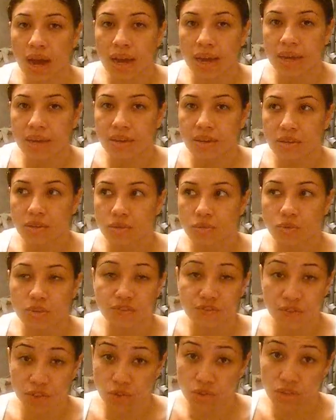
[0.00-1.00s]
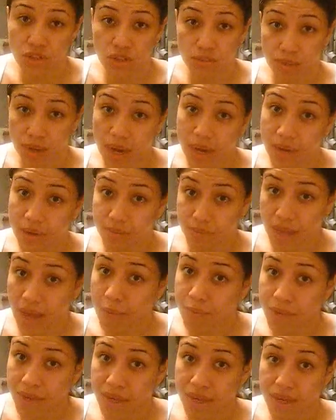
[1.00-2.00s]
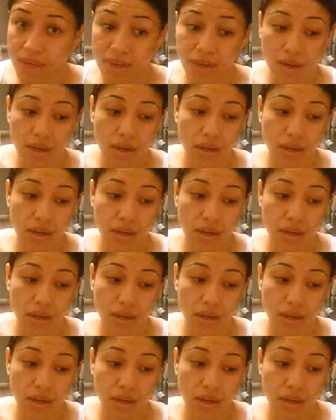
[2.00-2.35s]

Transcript: I refused to buy them that big.